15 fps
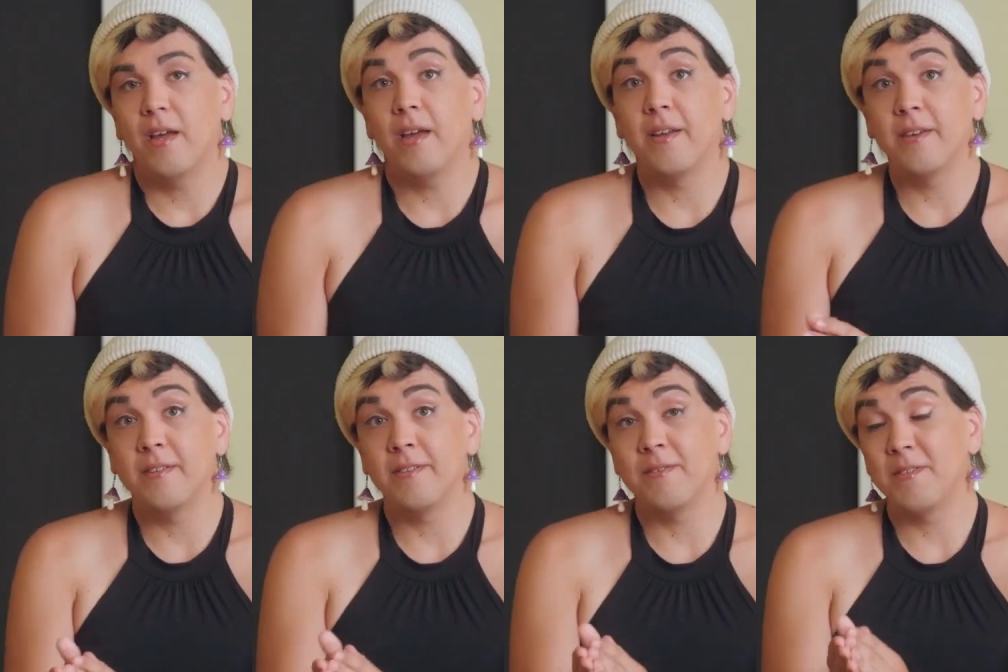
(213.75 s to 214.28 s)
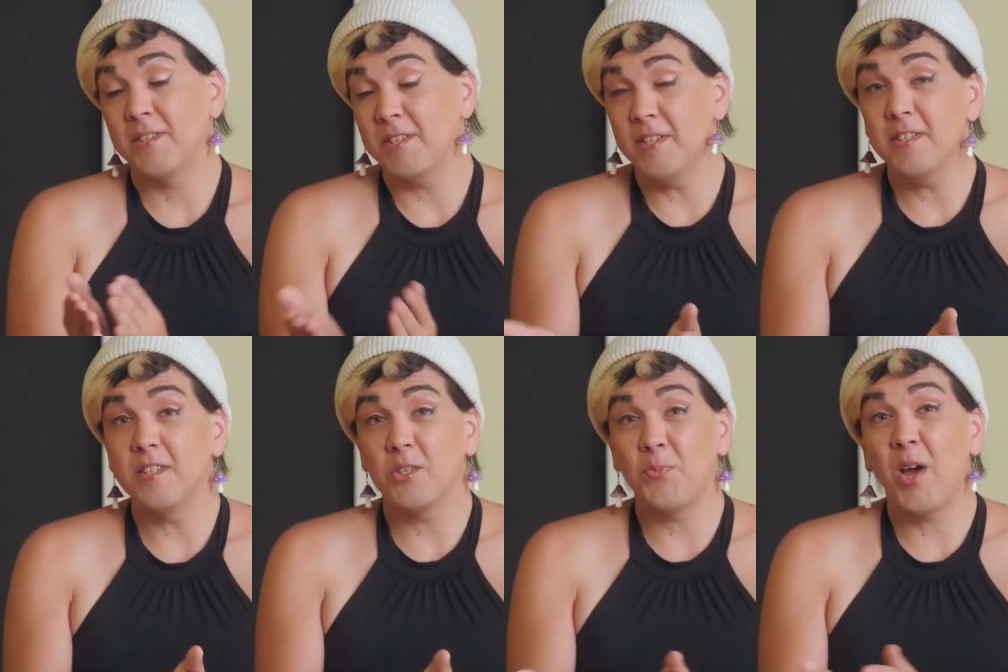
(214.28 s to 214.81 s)
And
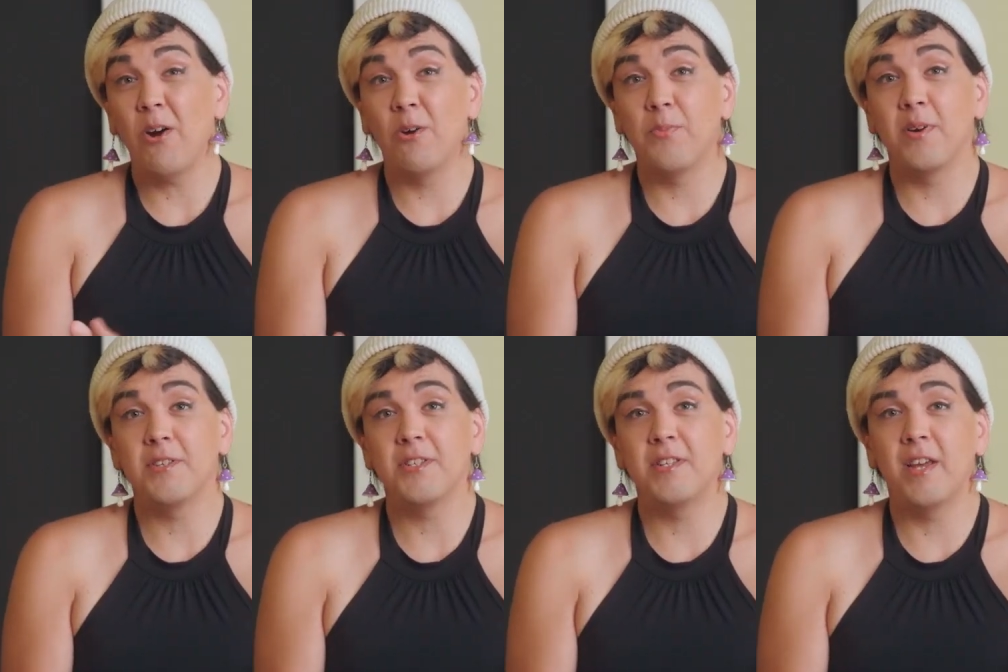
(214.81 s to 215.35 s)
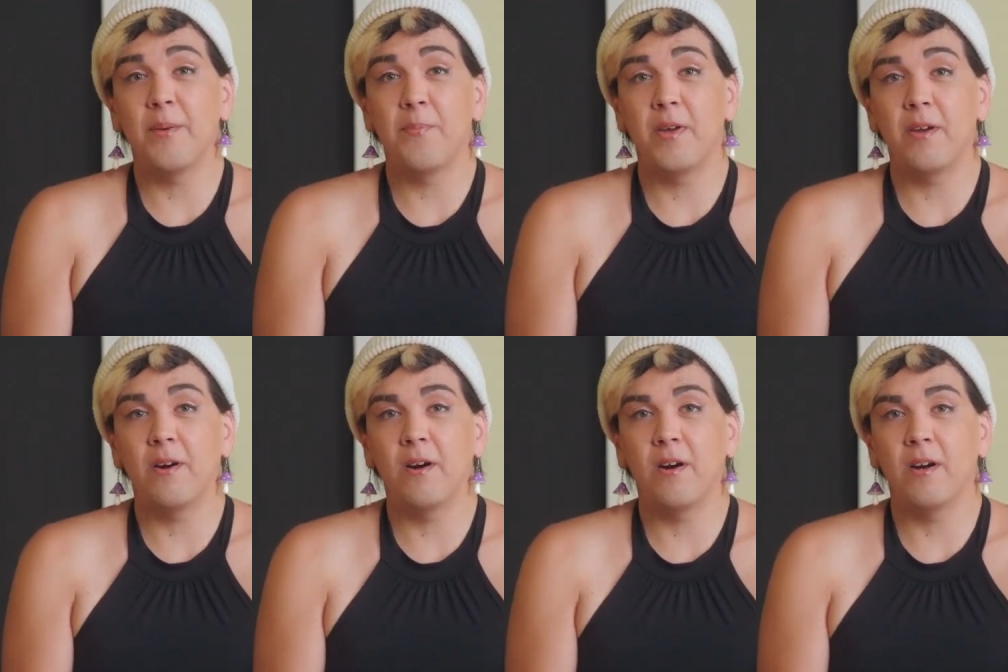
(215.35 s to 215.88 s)
since it's powered by Snap
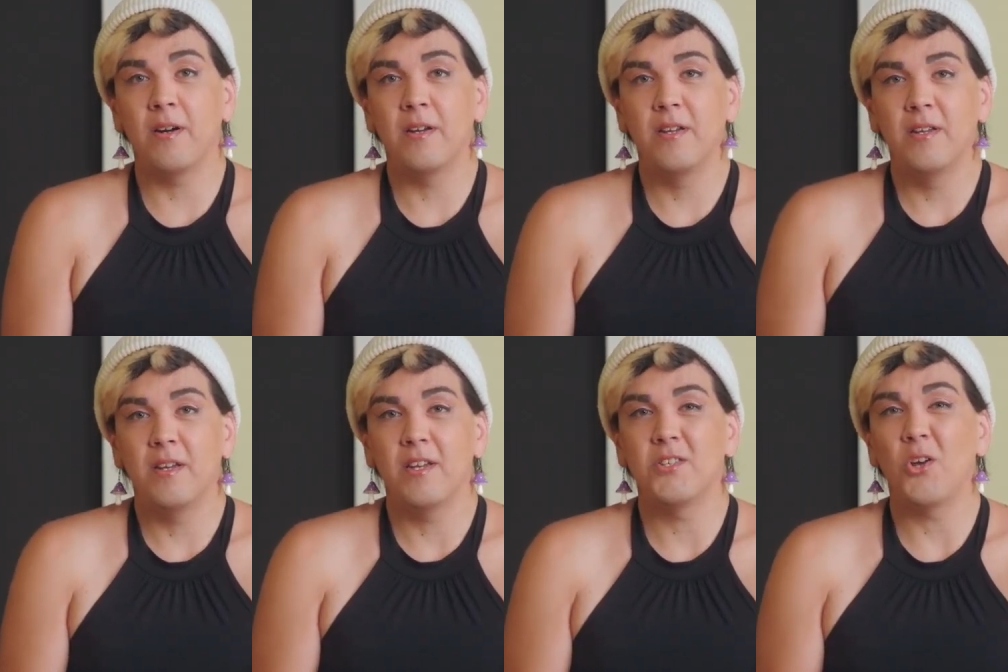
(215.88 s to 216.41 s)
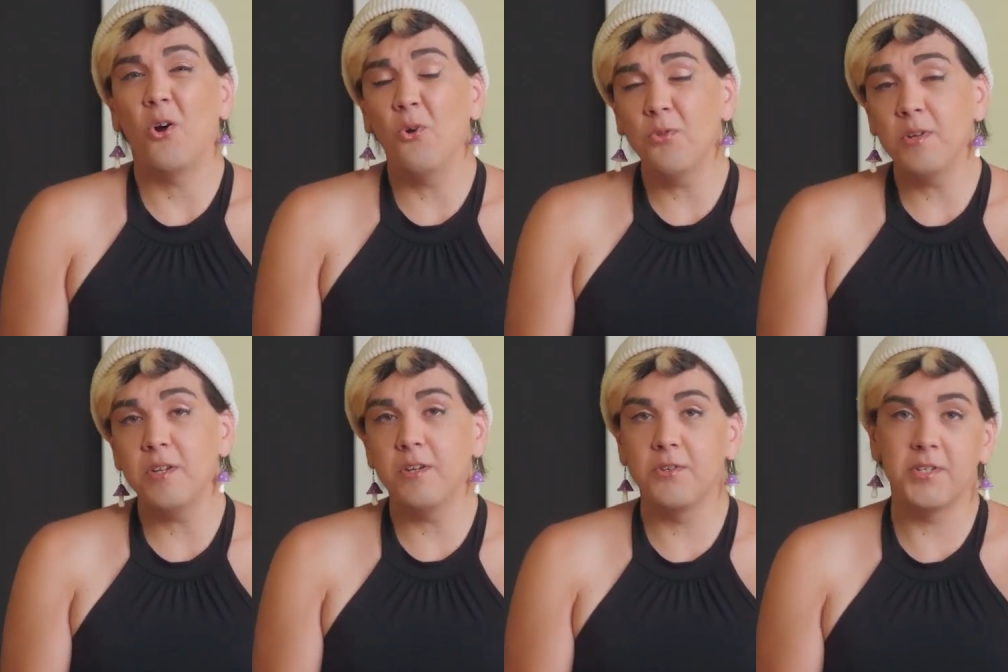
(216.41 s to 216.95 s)
AR, it's
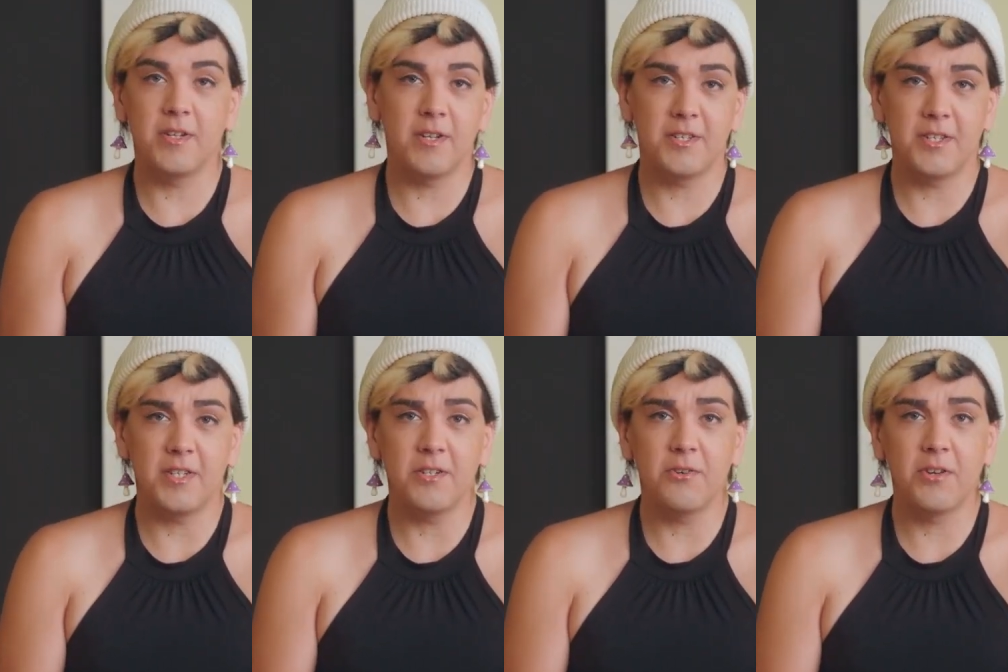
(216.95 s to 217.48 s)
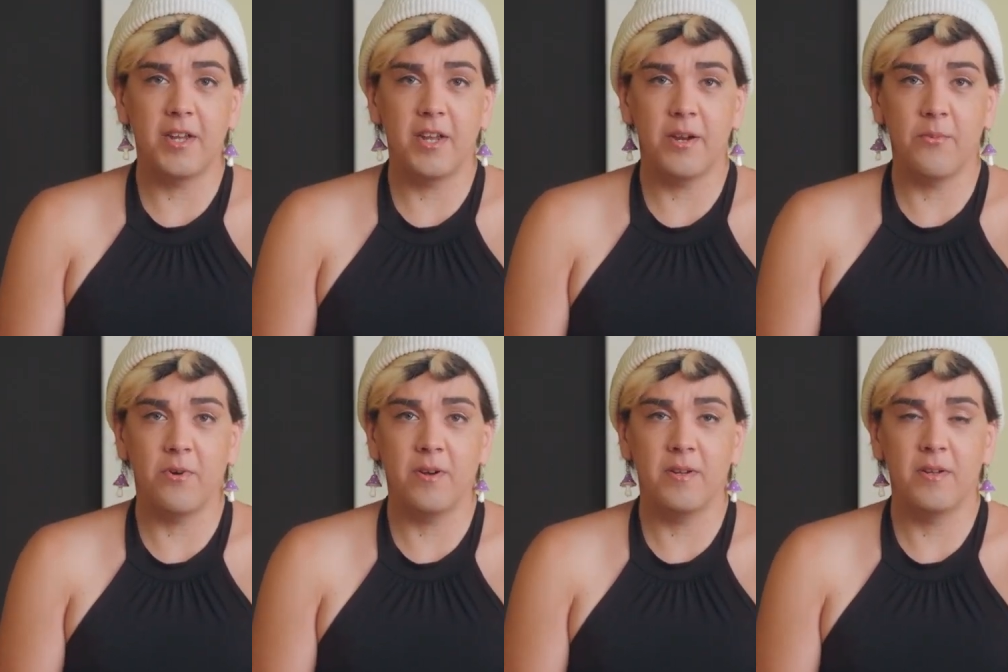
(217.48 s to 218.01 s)
only using a single
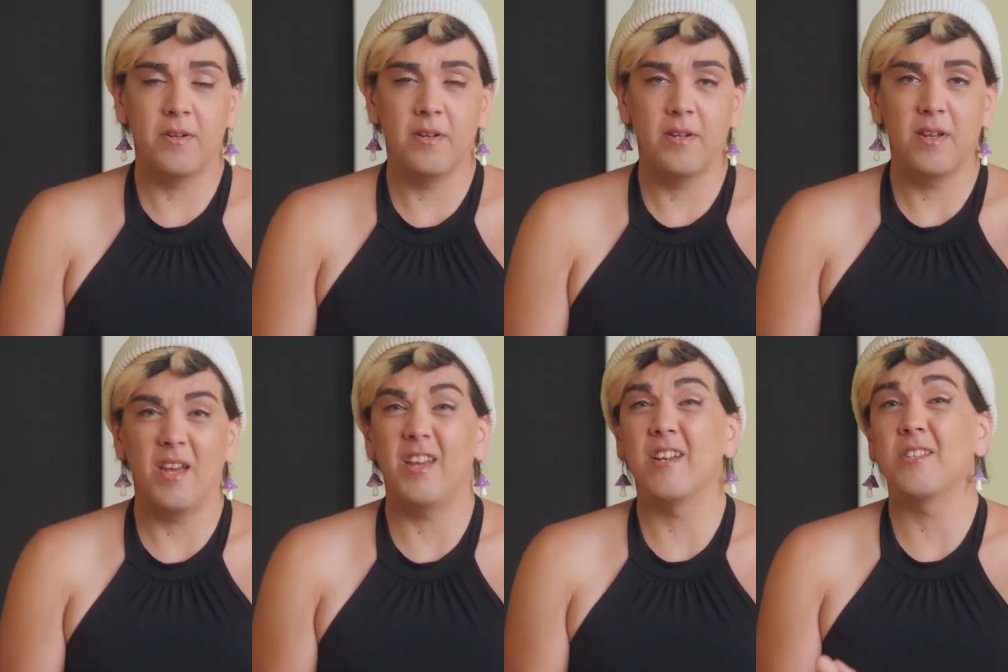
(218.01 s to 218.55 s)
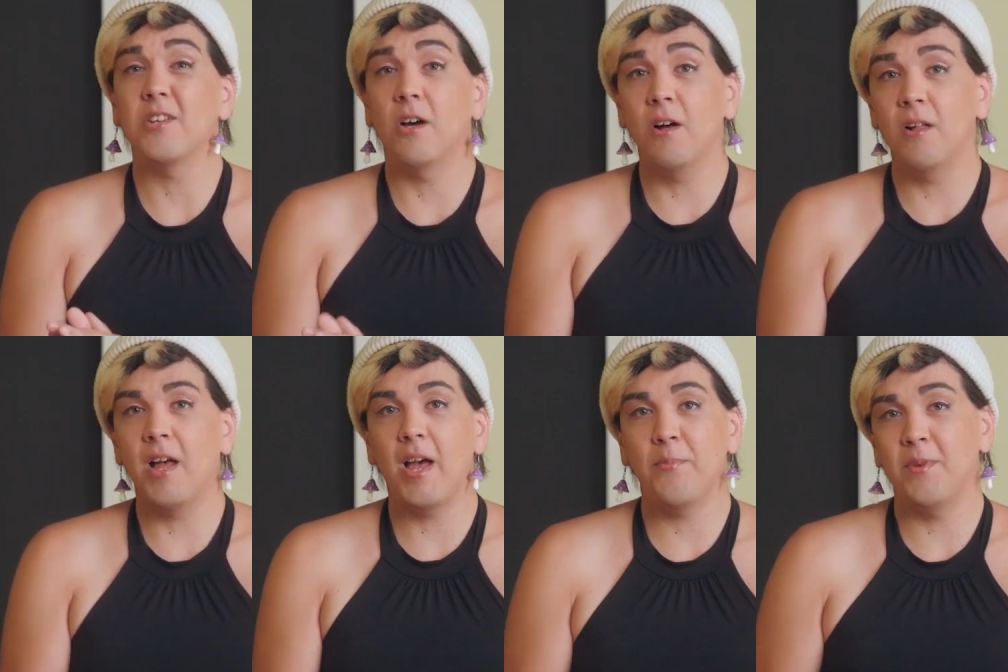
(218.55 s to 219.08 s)
camera, and it's
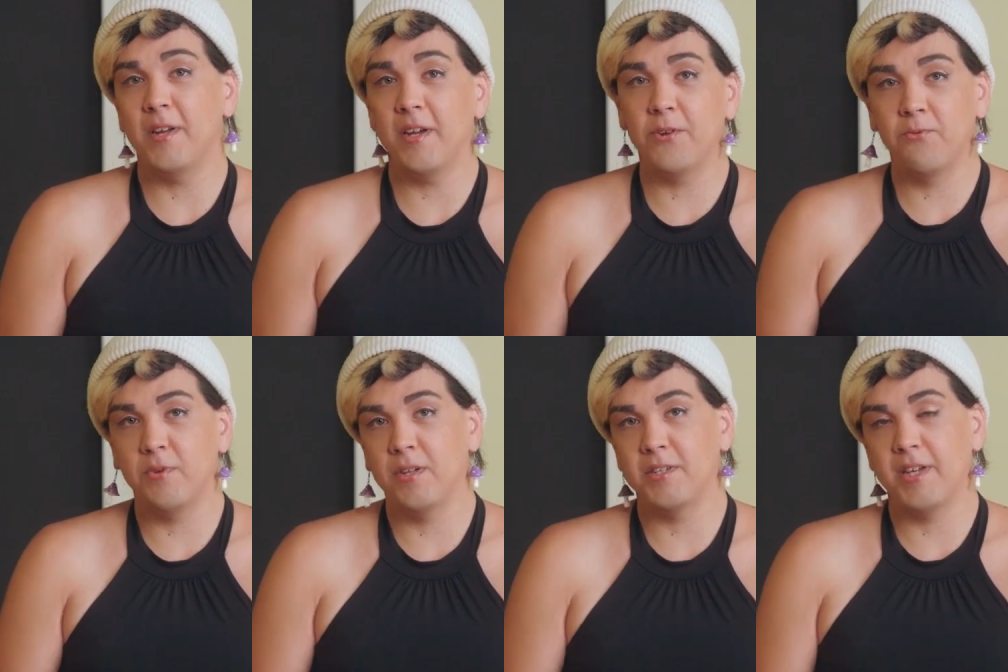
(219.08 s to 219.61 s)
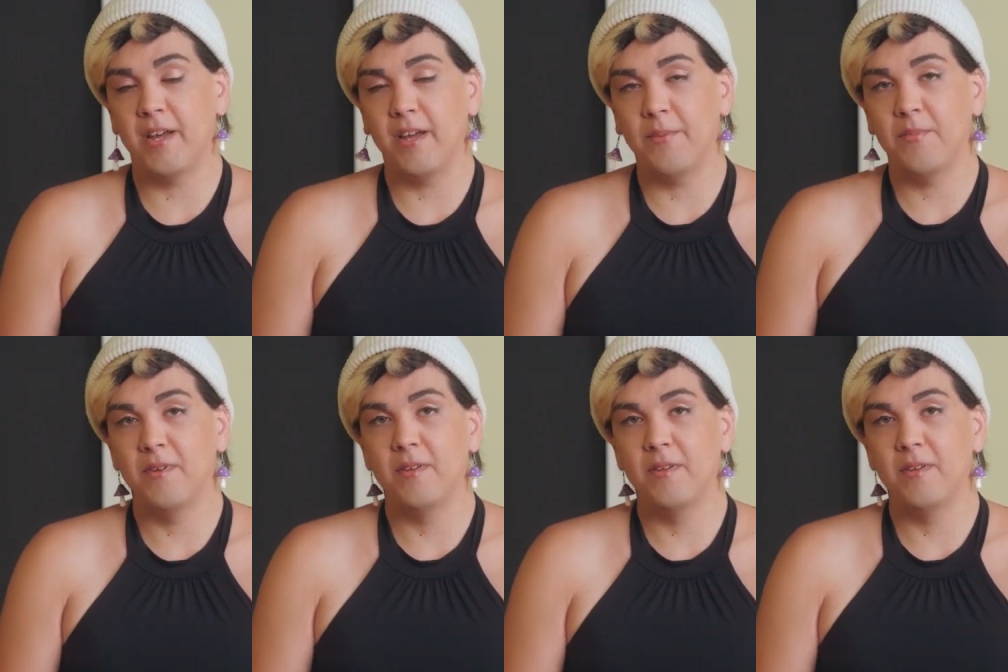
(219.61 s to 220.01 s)
all happening in real time.